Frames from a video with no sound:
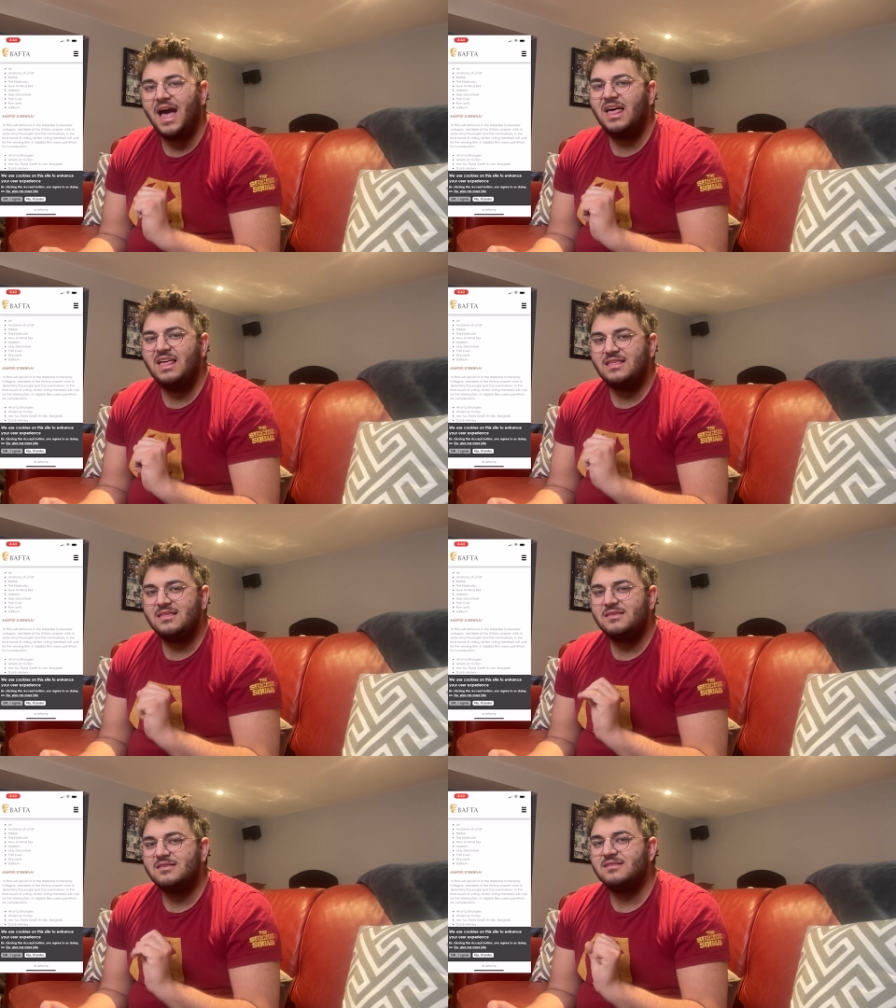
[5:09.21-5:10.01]

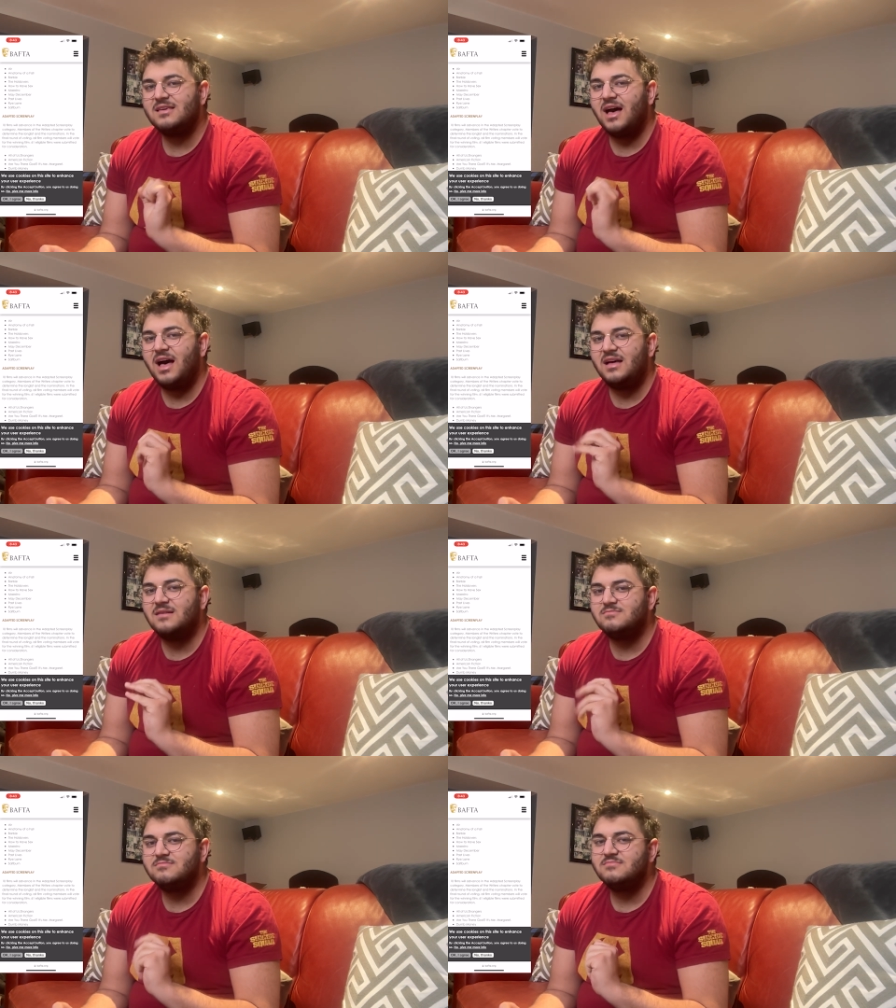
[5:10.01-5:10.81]
Oh,
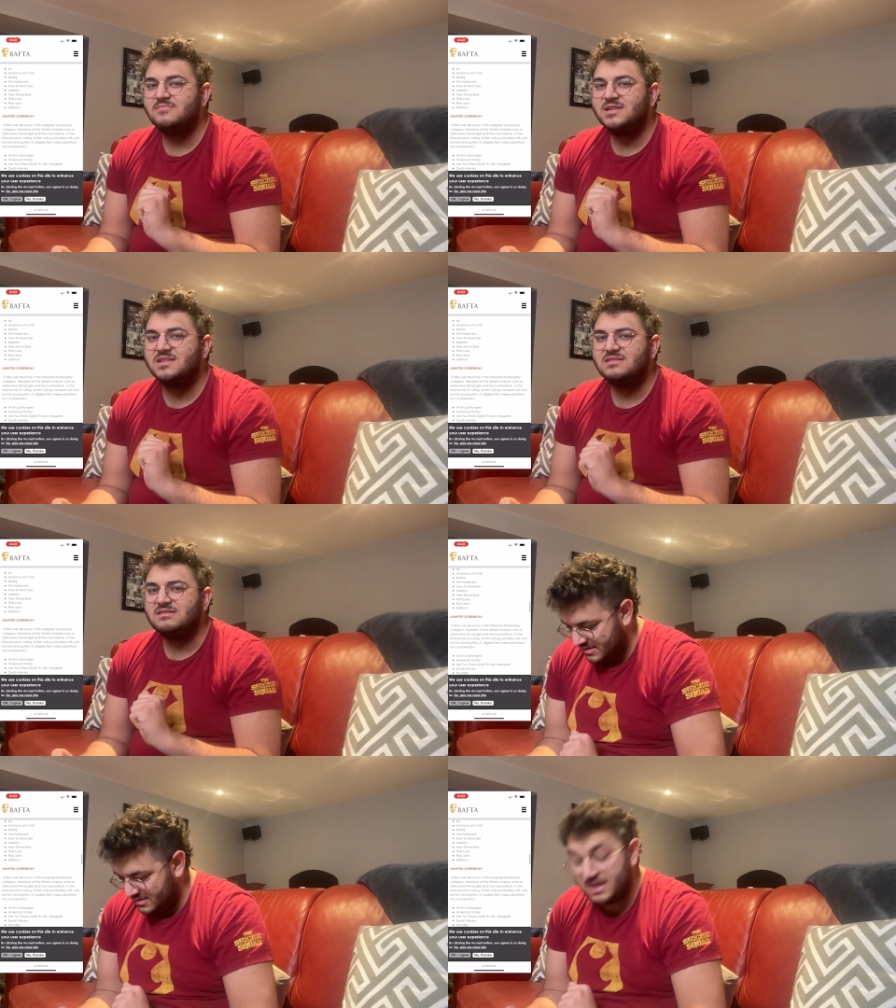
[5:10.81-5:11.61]
um,
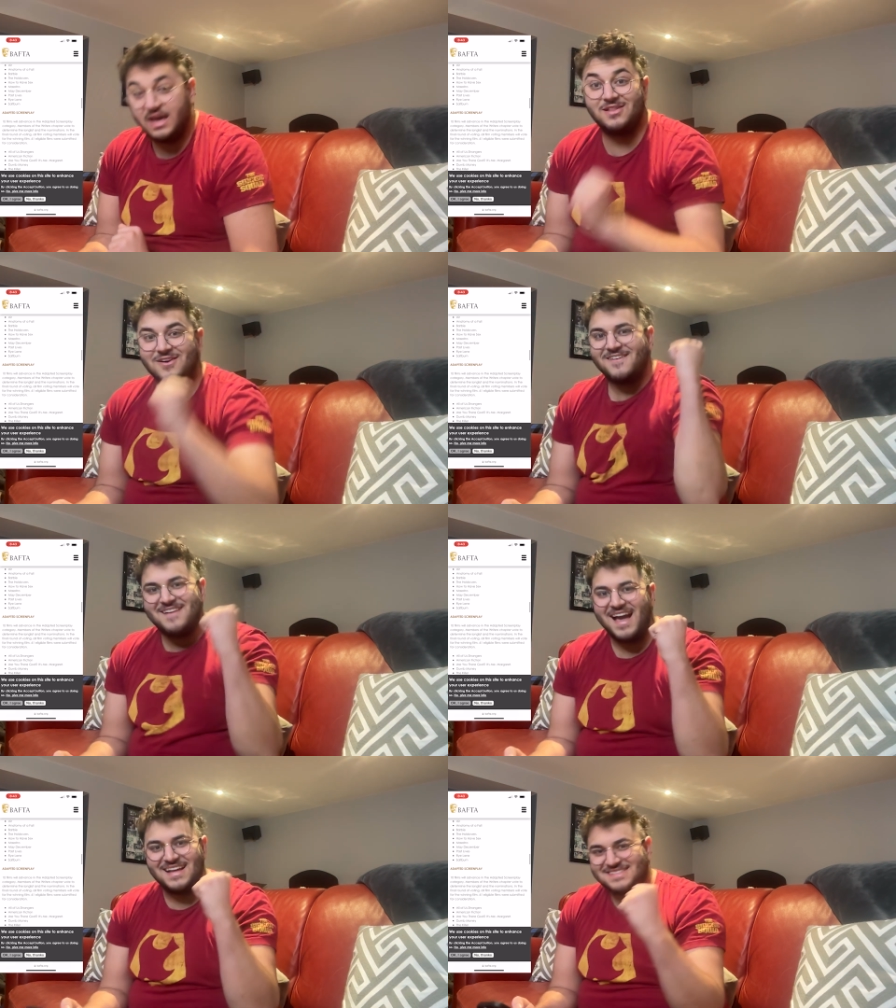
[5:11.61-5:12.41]
oh. The Killer.
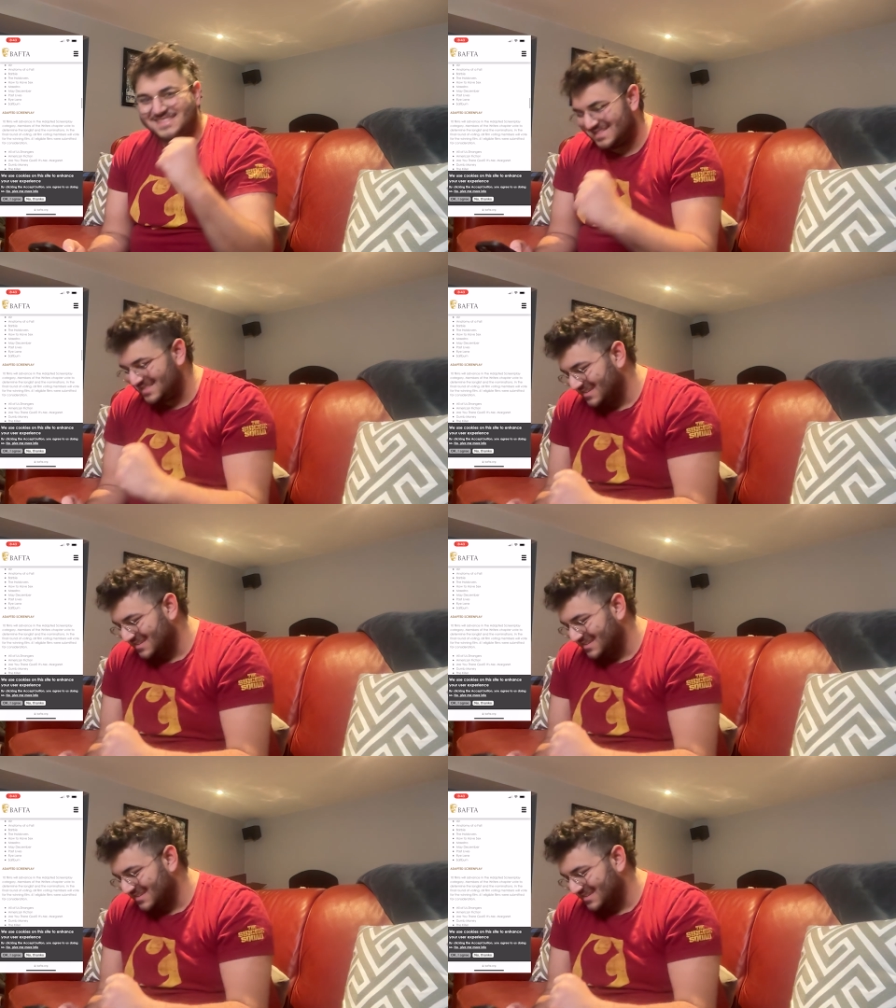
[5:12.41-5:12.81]
Nice.